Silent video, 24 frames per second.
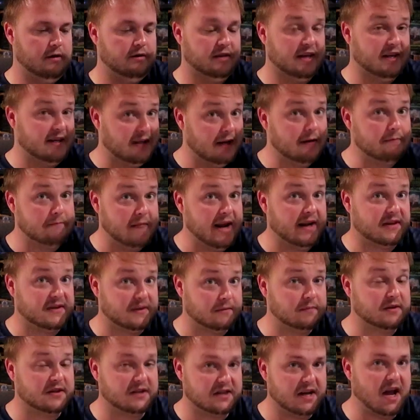They did make
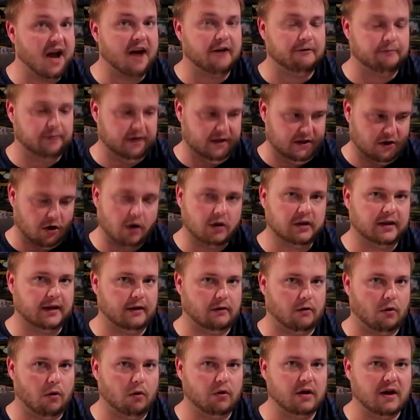some stuff, but it's hard to get
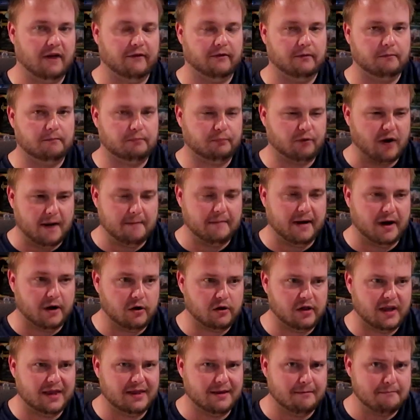a hold of.
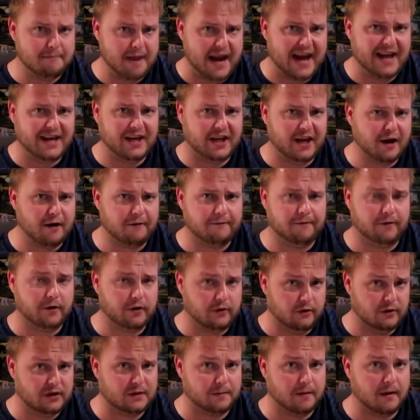Primarily, the main year for
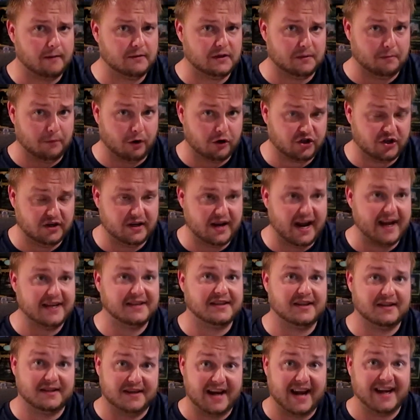Goosebumps
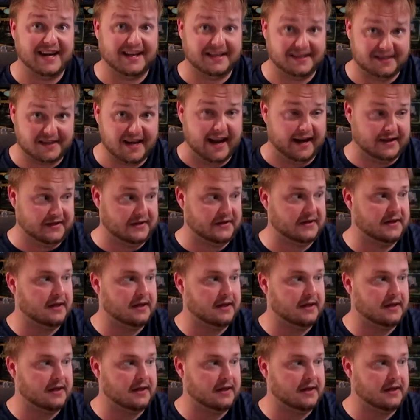merchandise is 96.